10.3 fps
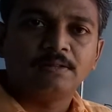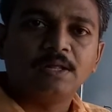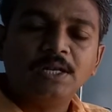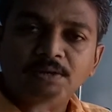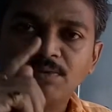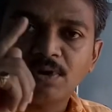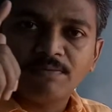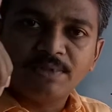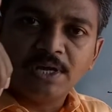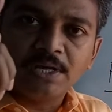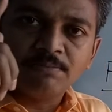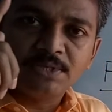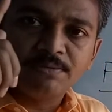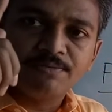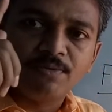The lever of the
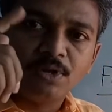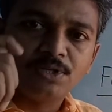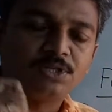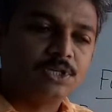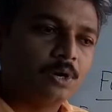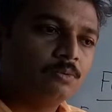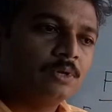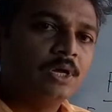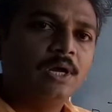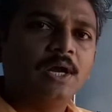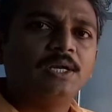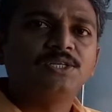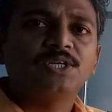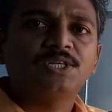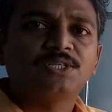MCB falls down,
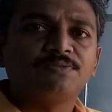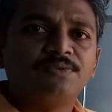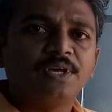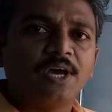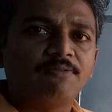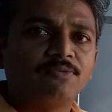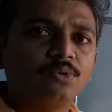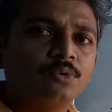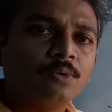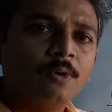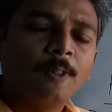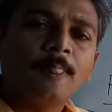and just we have to